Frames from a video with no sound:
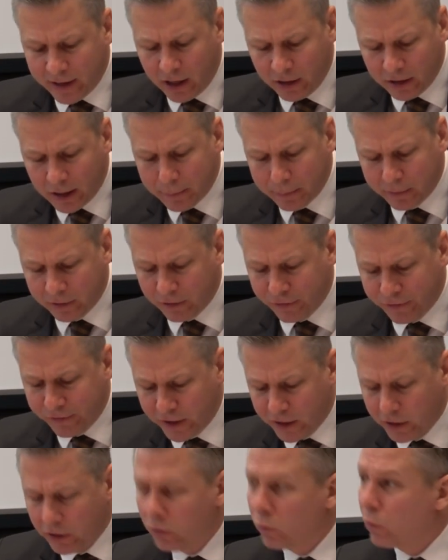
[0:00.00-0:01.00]
held up as a
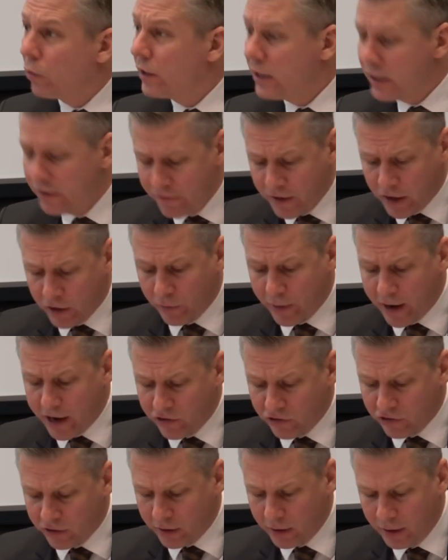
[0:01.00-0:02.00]
figure worthy of
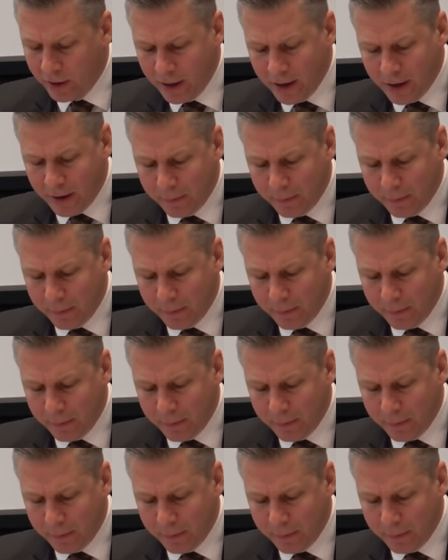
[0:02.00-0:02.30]
veneration